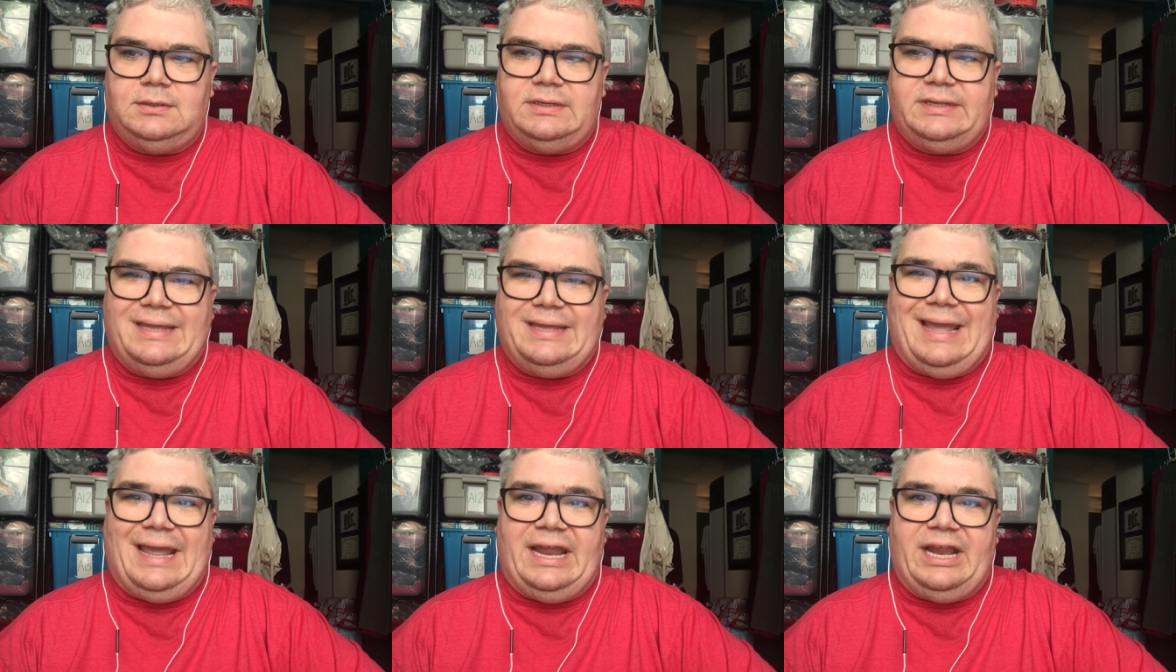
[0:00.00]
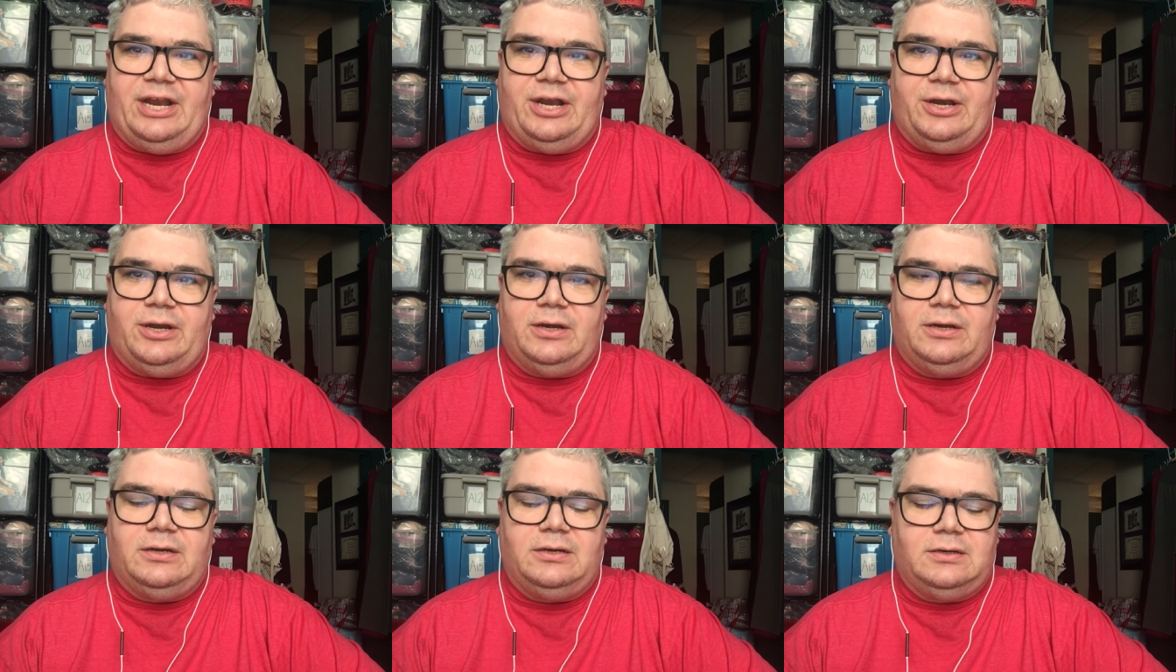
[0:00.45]

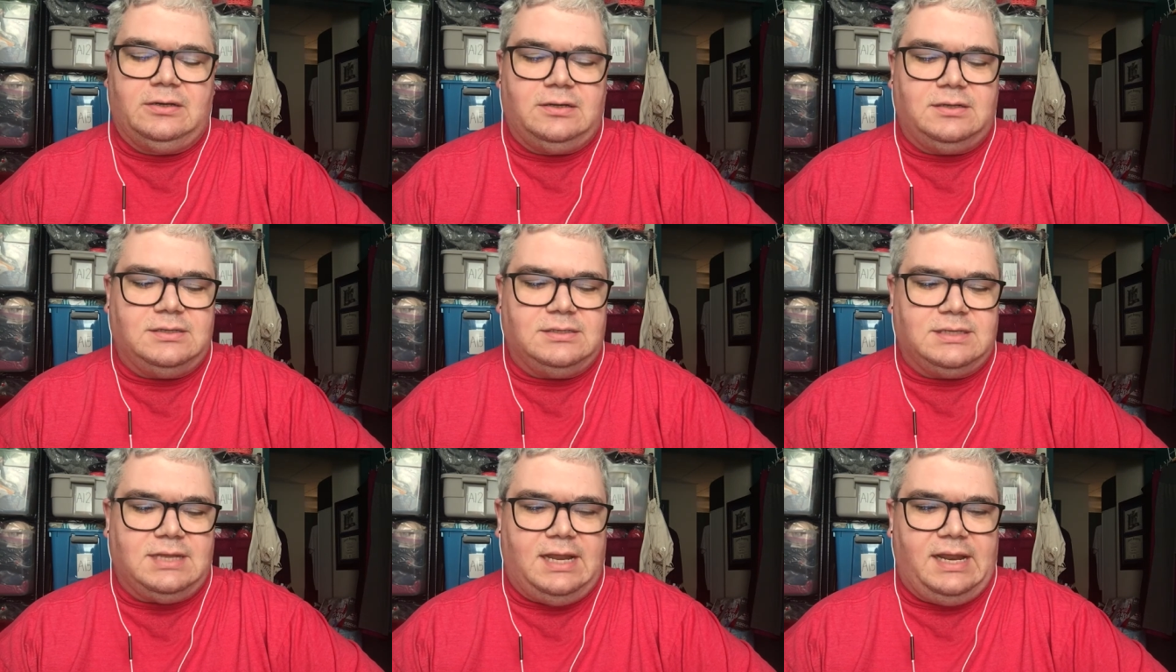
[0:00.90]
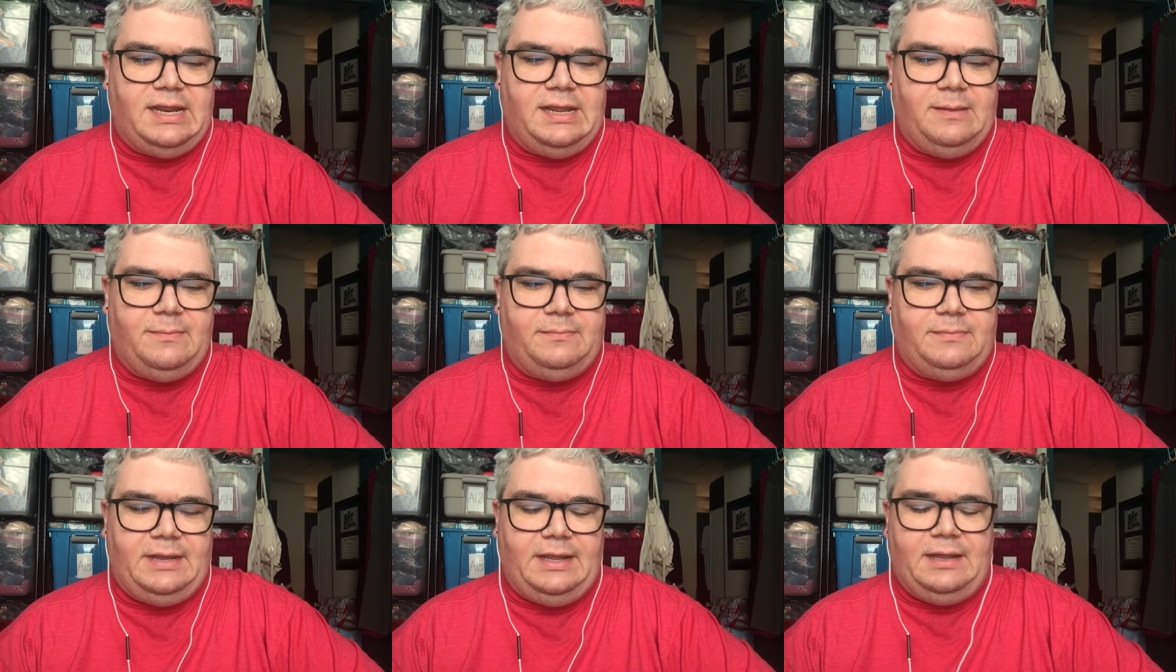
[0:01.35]
care, because I
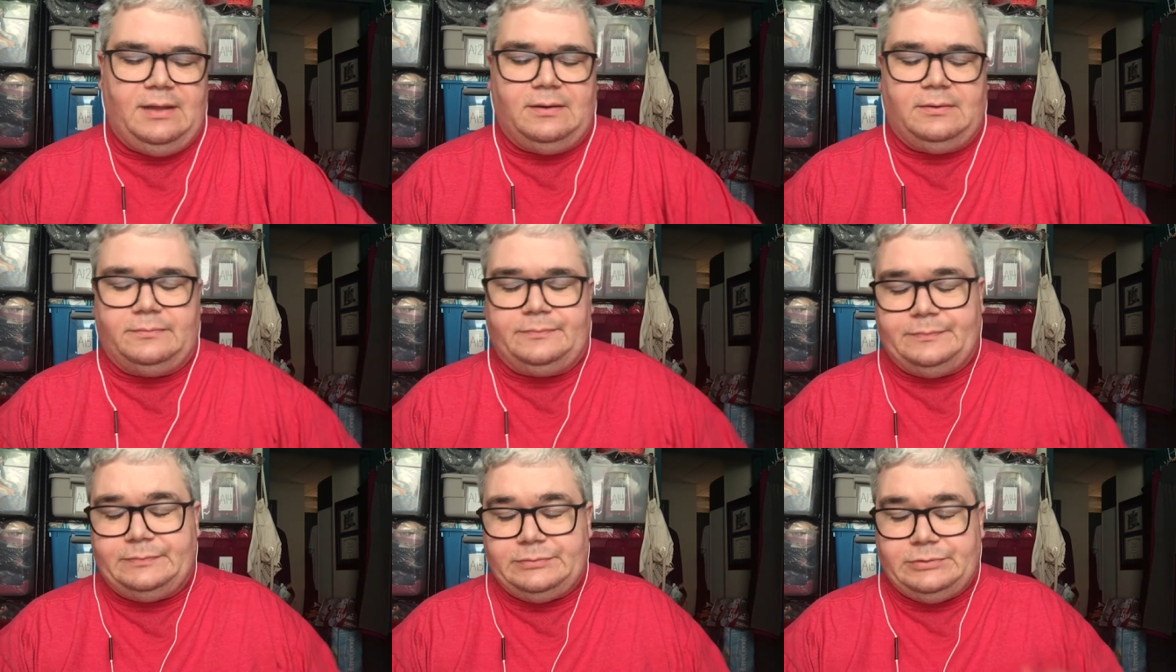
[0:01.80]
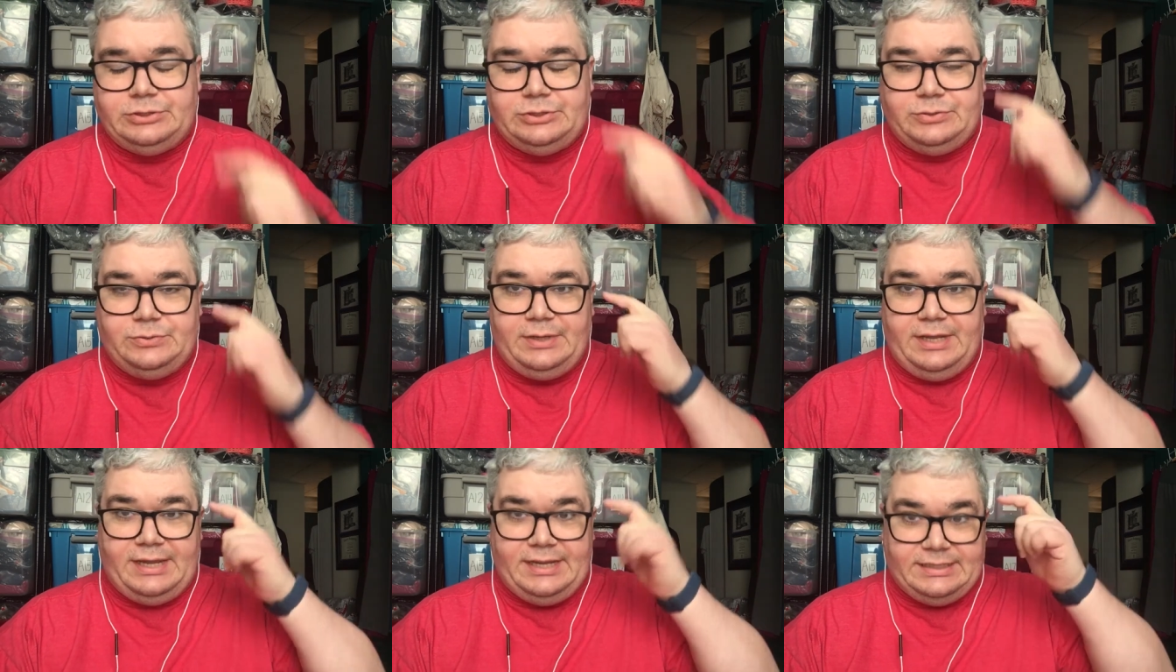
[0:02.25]
am now 2
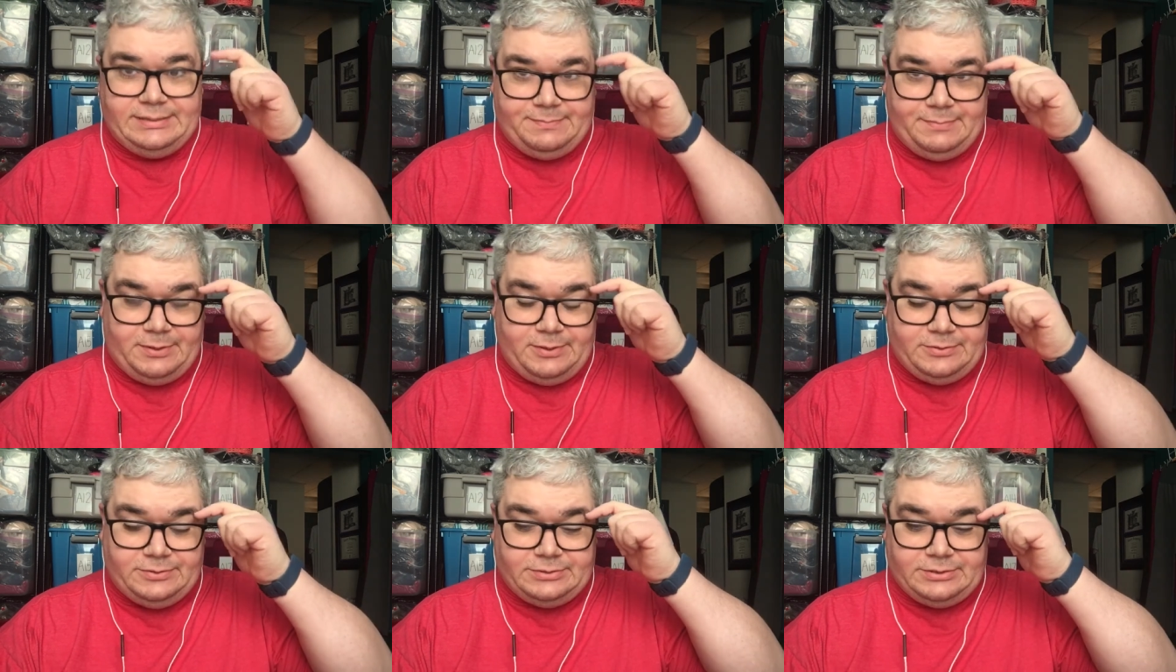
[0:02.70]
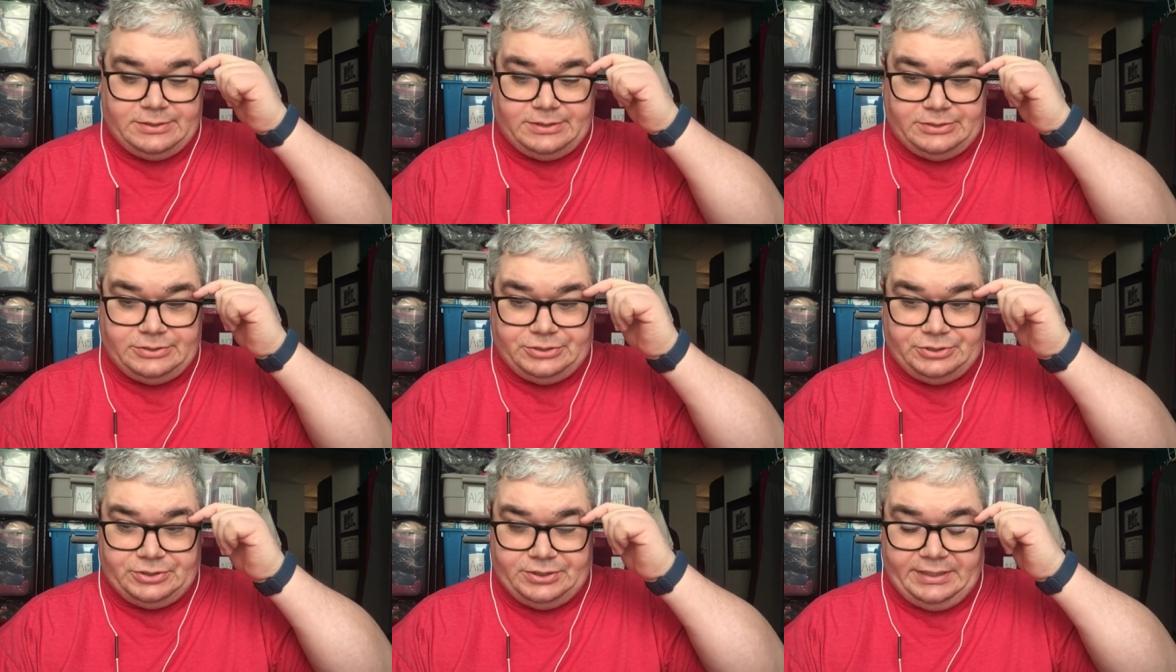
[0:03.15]
days post
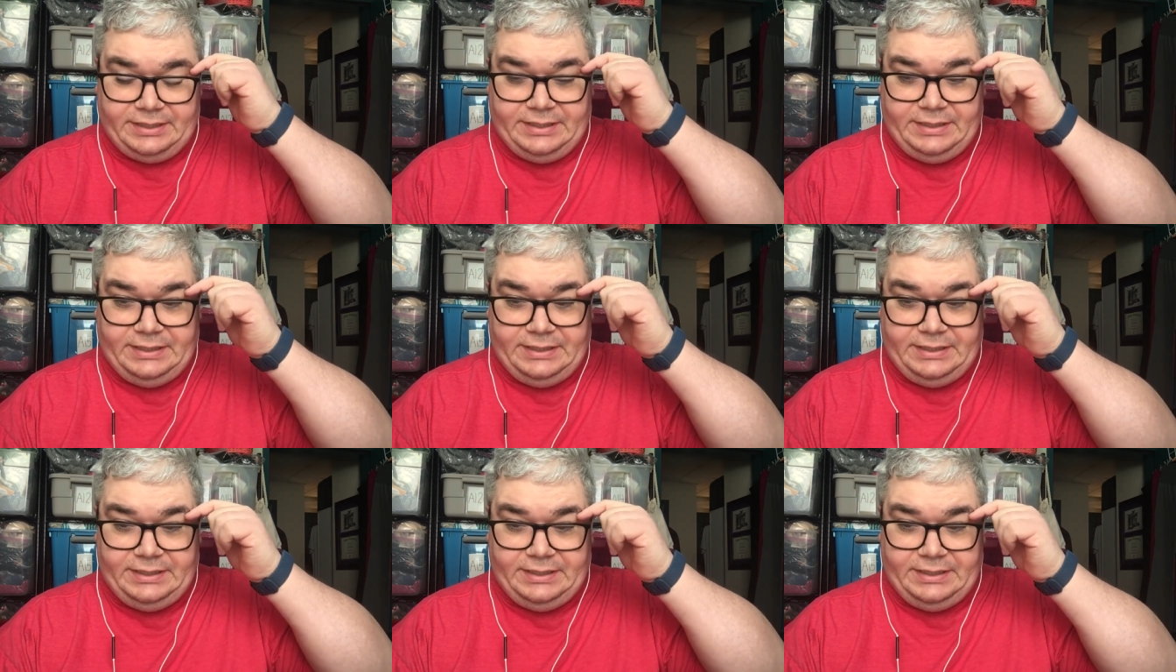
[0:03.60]
surgery.